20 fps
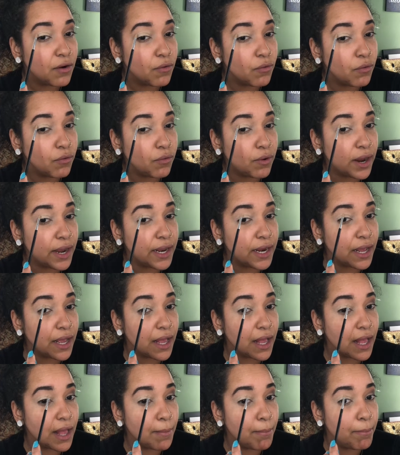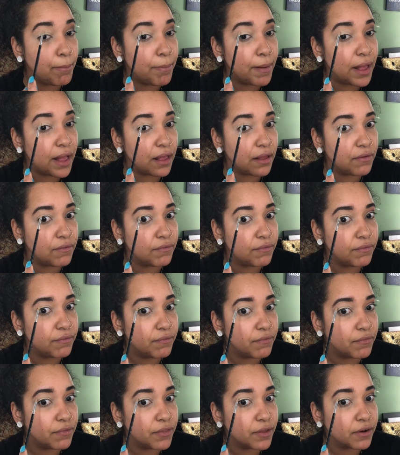right
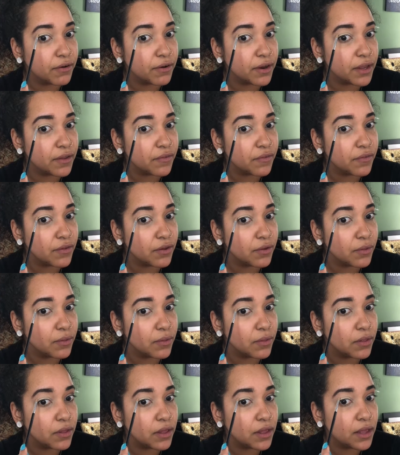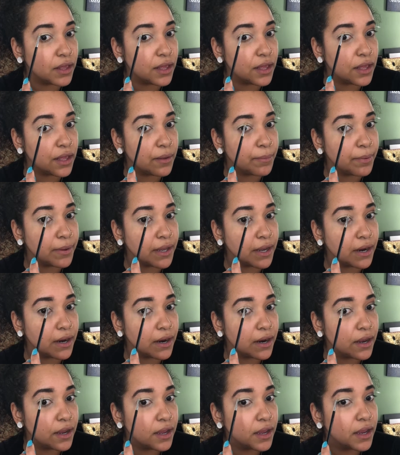above the crease, so up here.
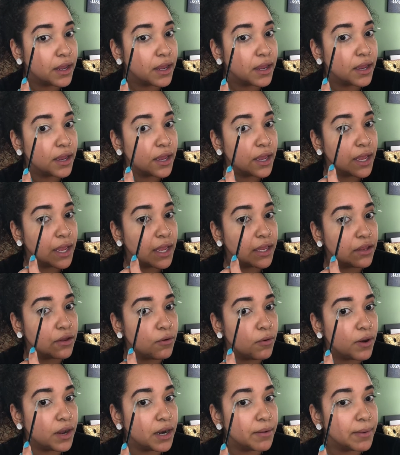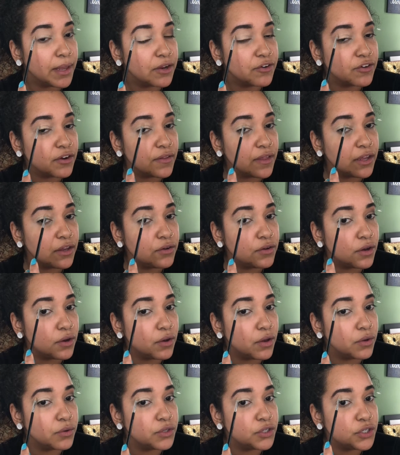And you wanna make sure that you
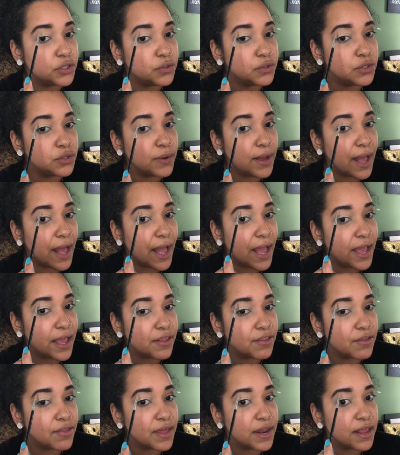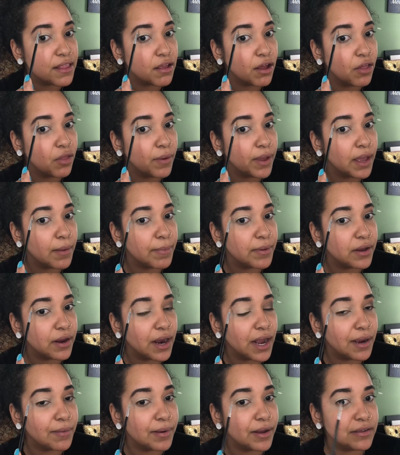don't go too high so that it's all the way up in
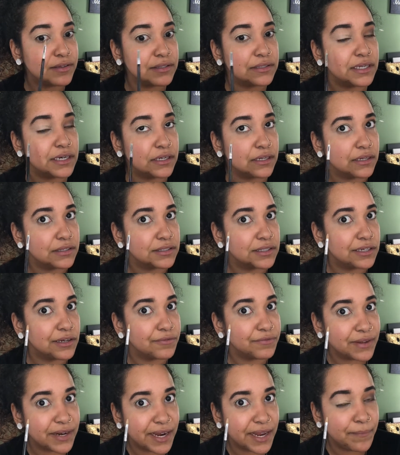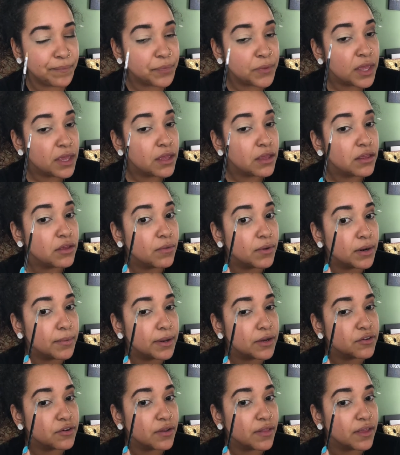your eyebrows and then it looks a little funny. You wanna
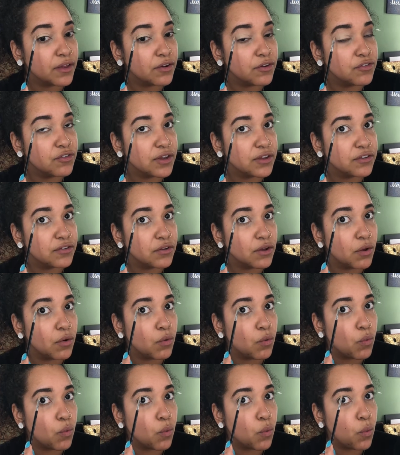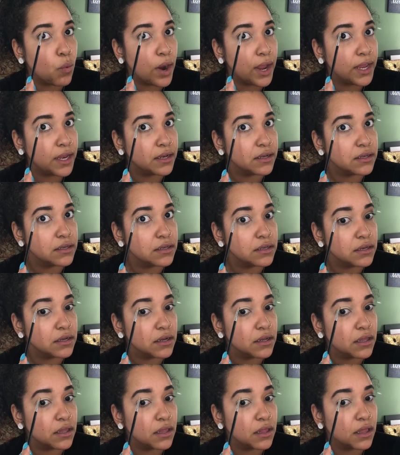make sure that you're just right
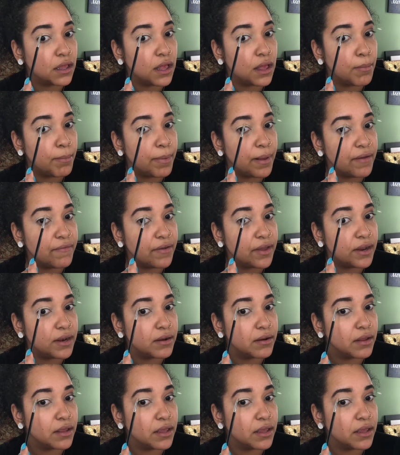above it,